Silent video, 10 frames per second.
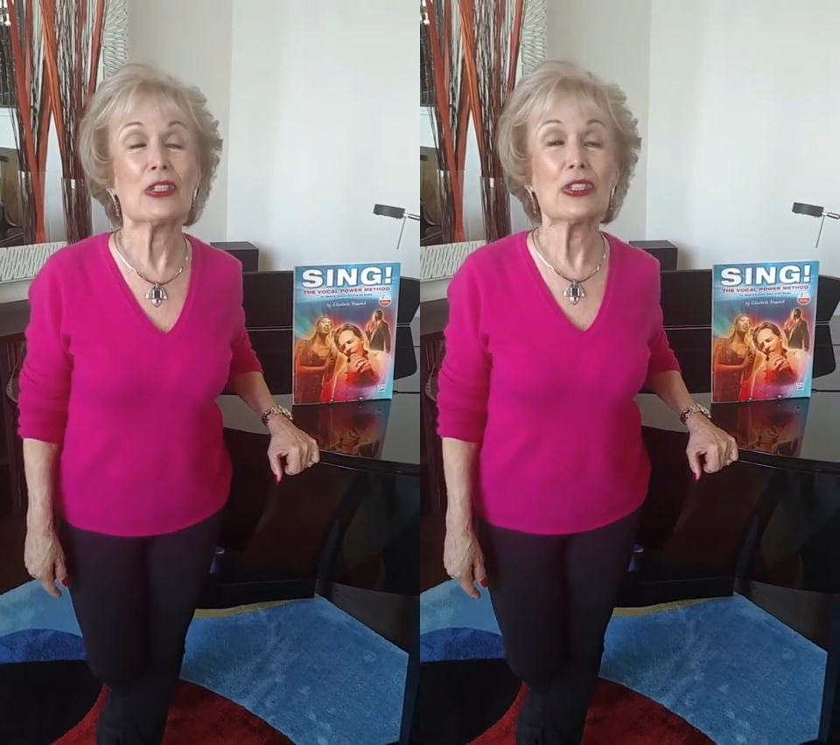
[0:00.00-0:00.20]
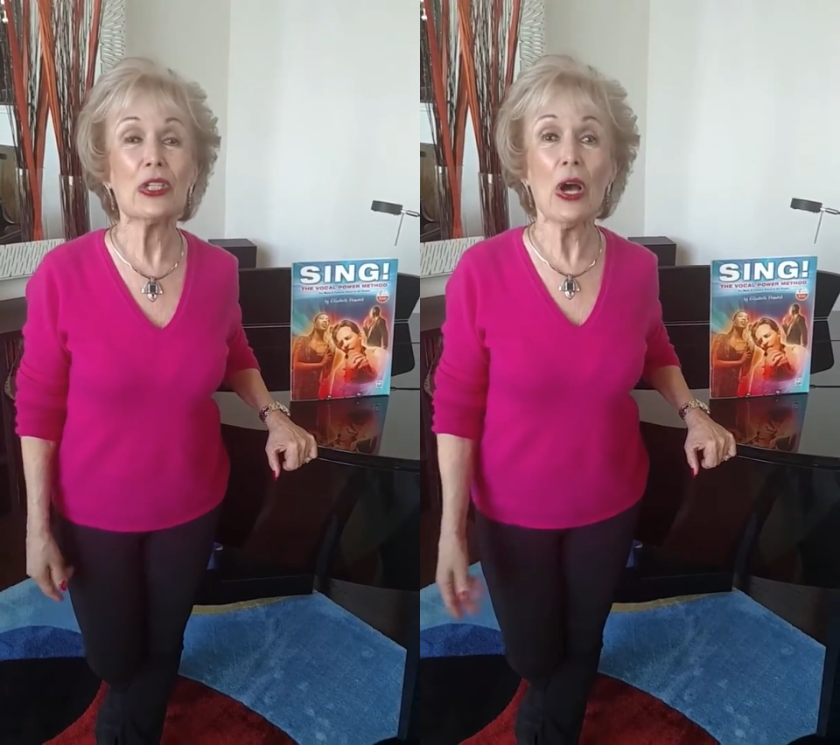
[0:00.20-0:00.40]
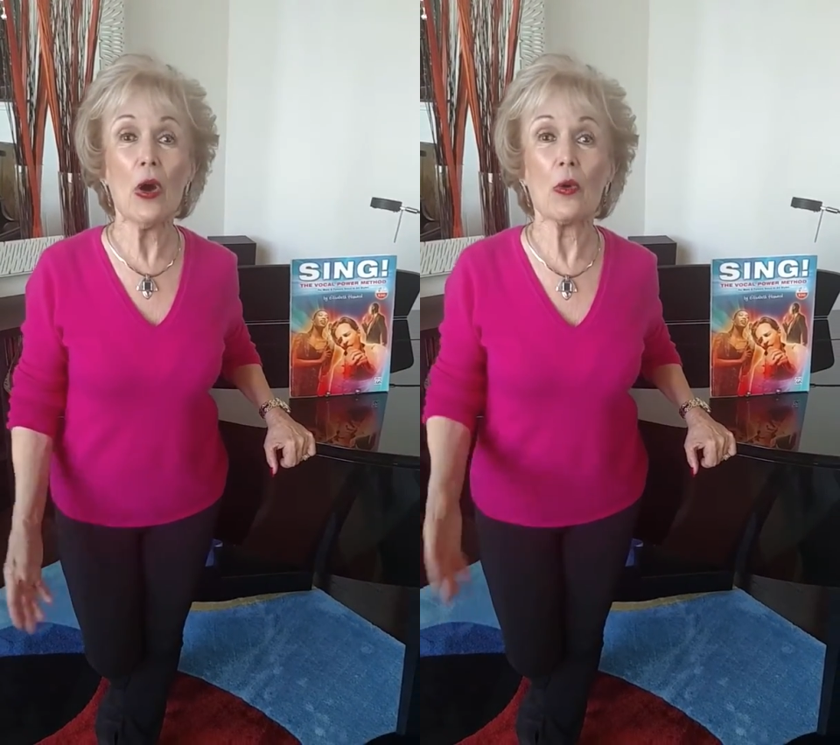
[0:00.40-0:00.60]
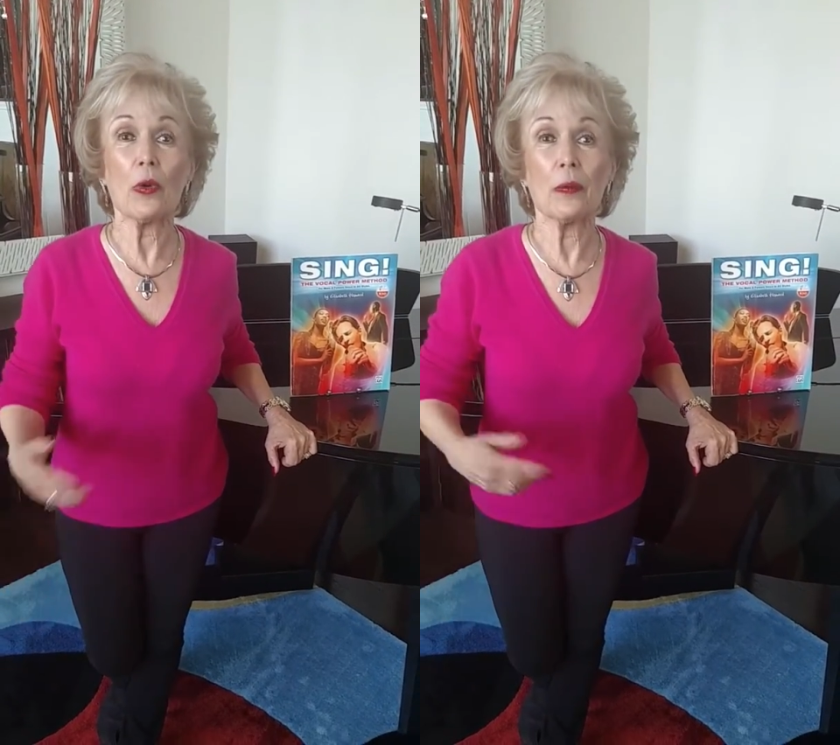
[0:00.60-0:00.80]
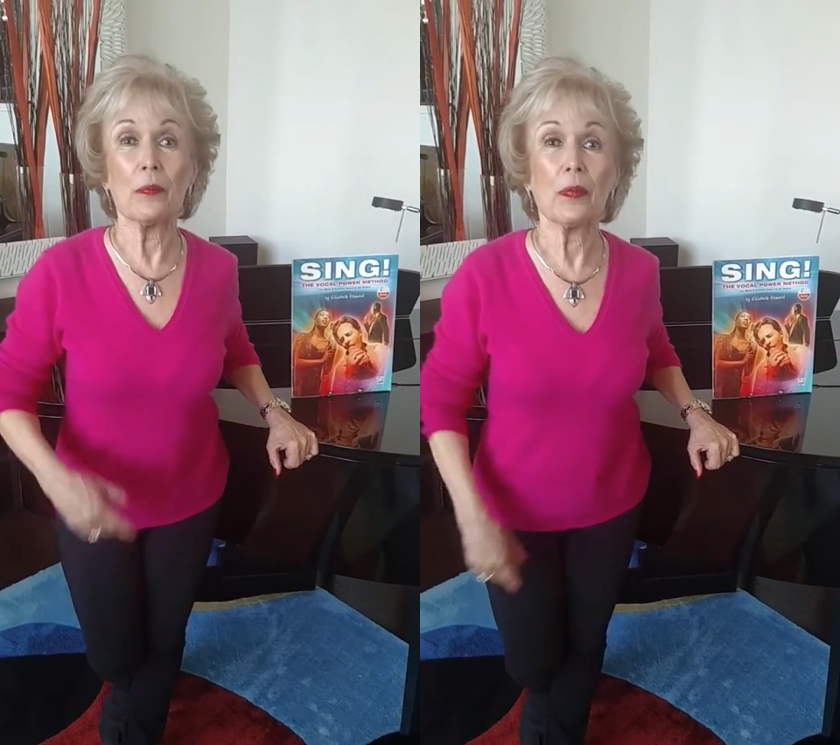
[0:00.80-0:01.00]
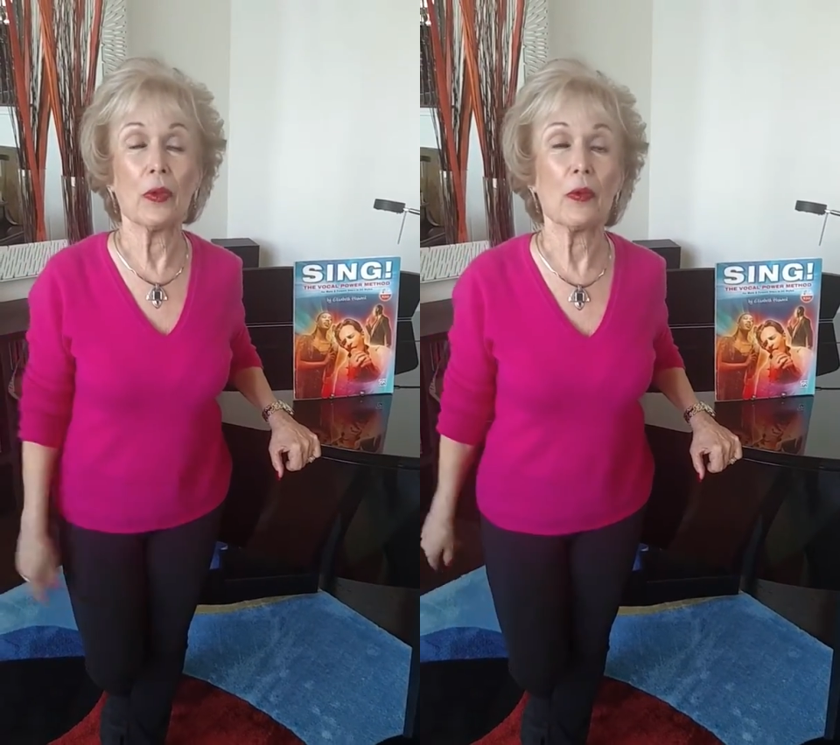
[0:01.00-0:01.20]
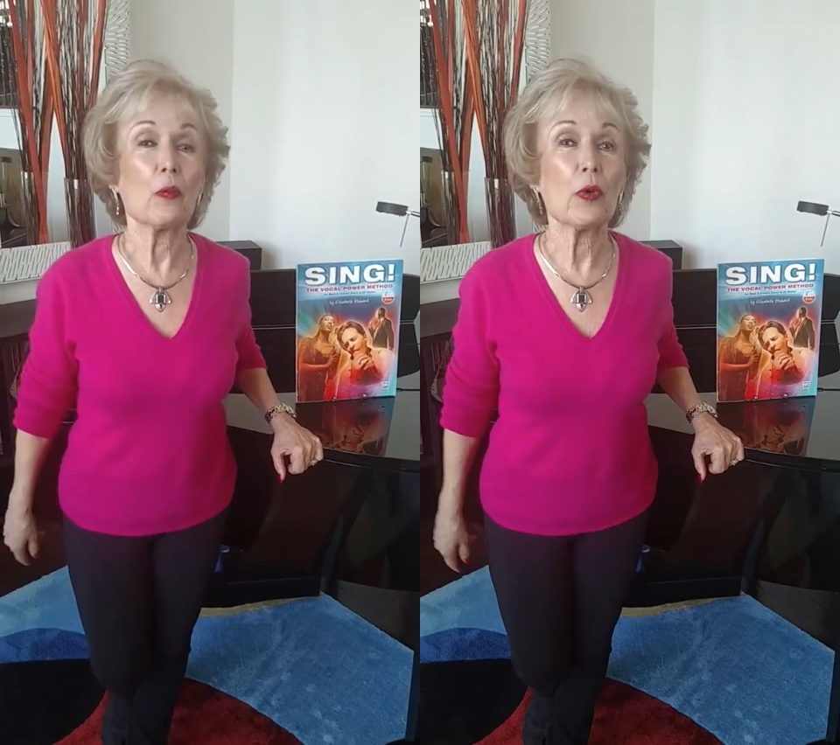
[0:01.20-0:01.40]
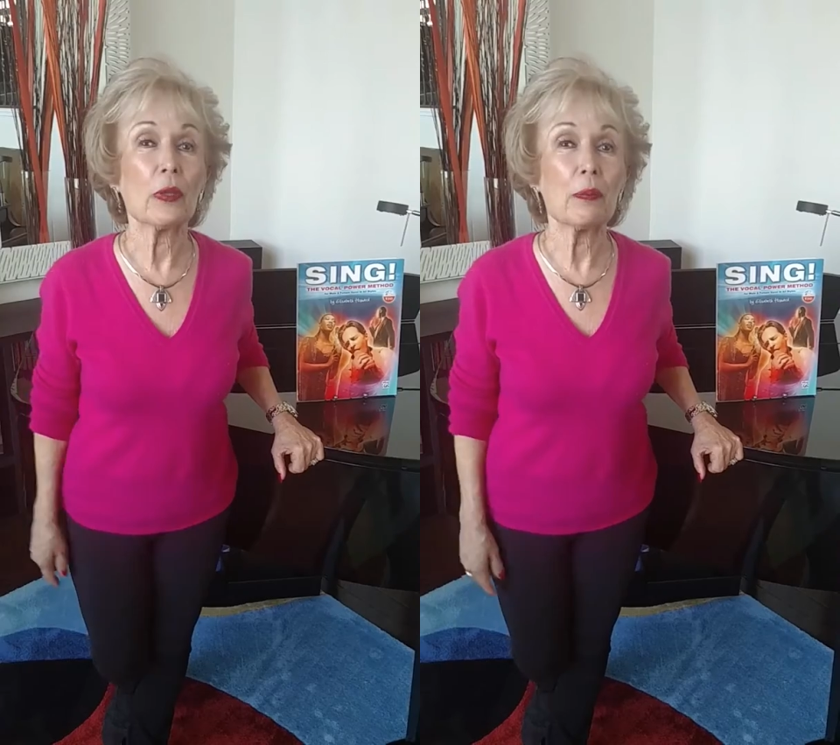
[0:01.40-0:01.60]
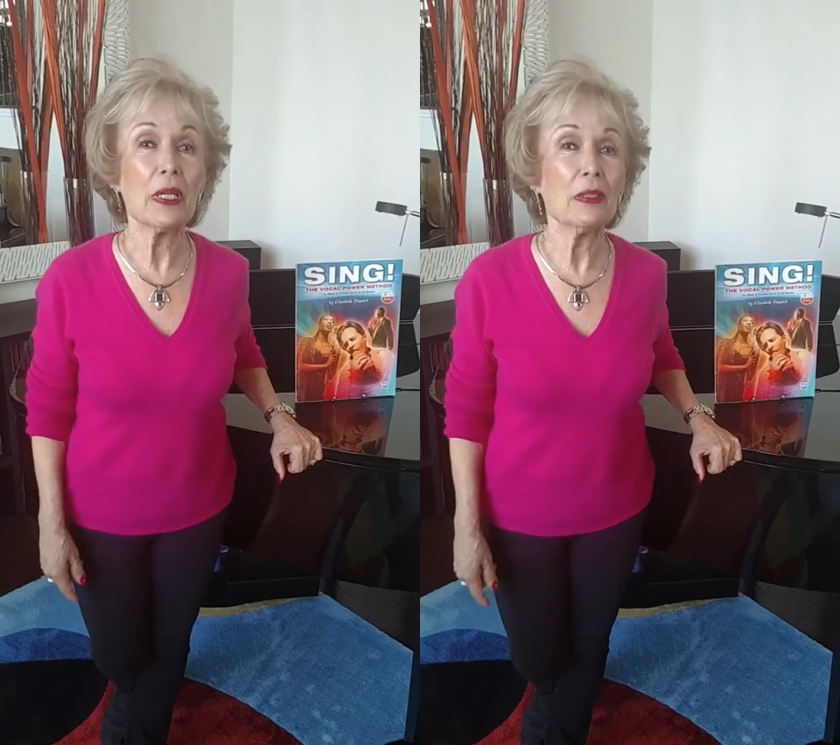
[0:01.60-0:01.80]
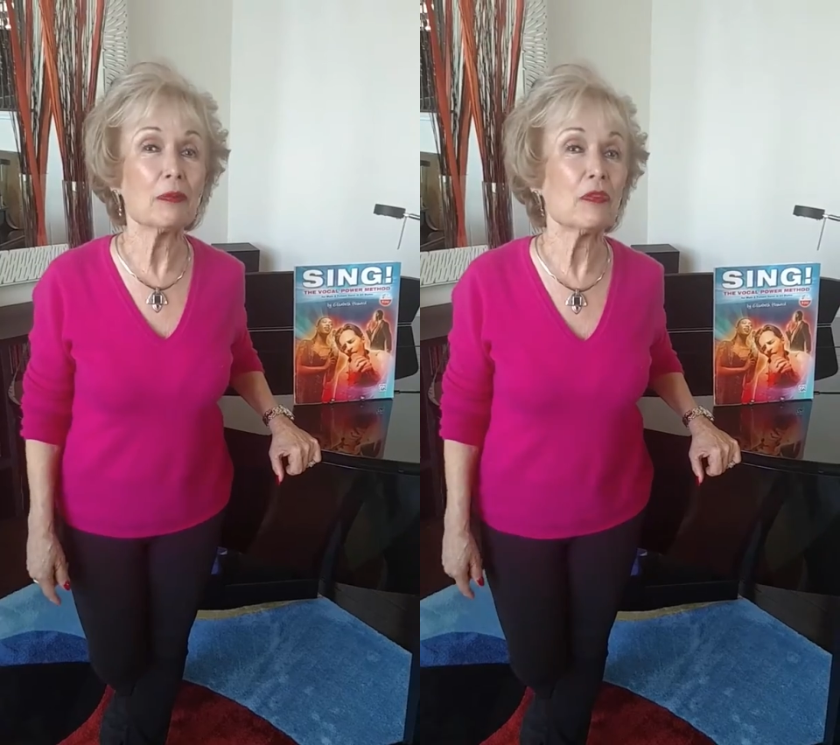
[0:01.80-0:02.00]
So, with a
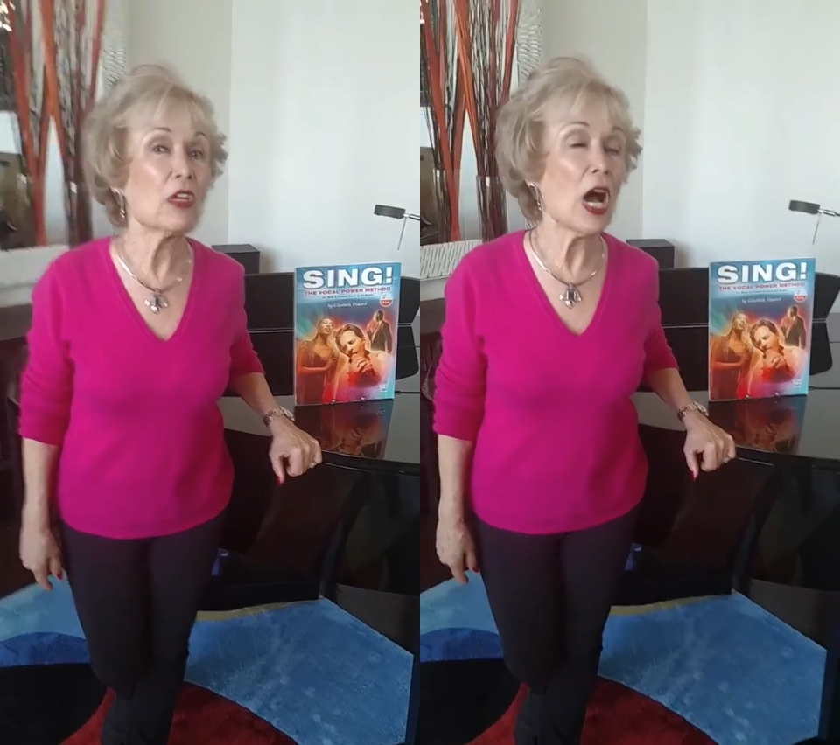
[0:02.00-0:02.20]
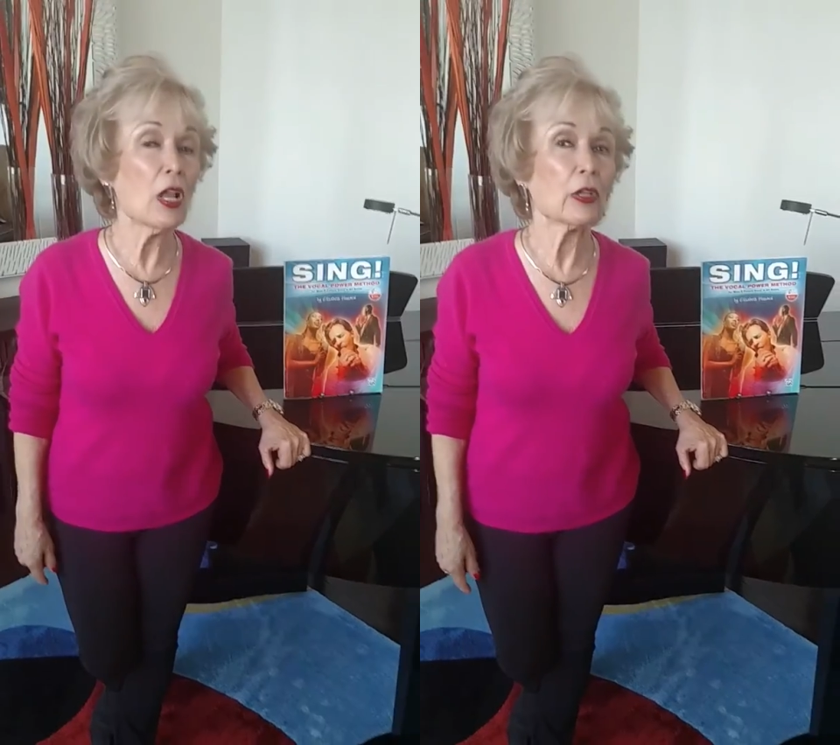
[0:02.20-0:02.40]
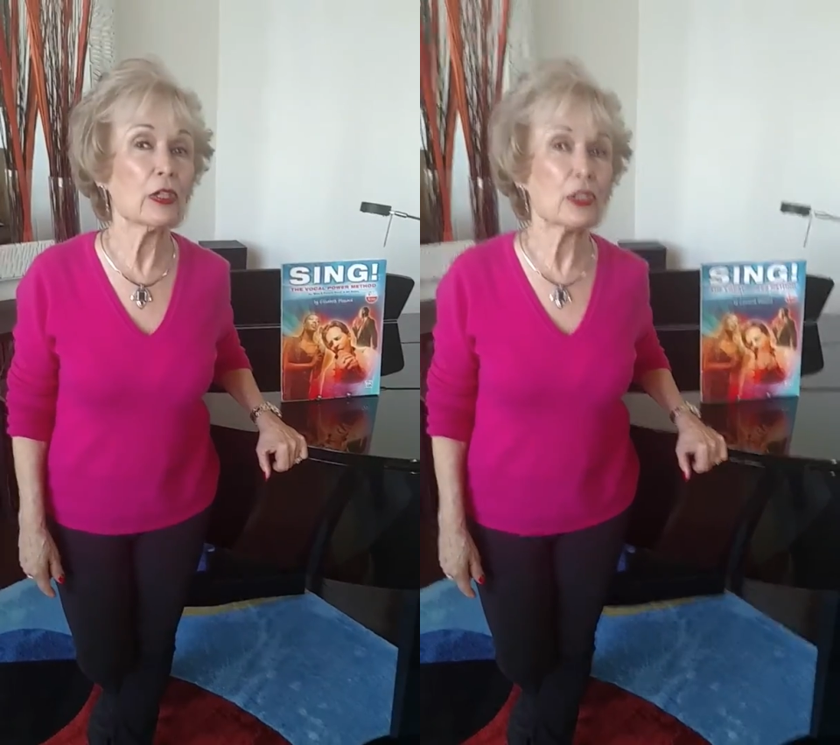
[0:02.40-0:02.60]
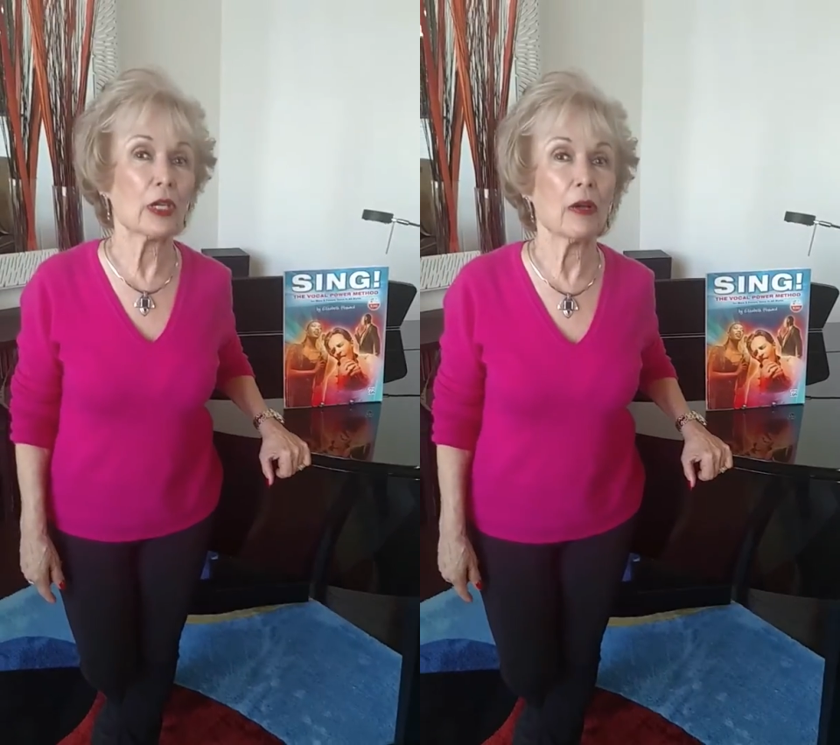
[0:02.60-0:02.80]
bit of knowledge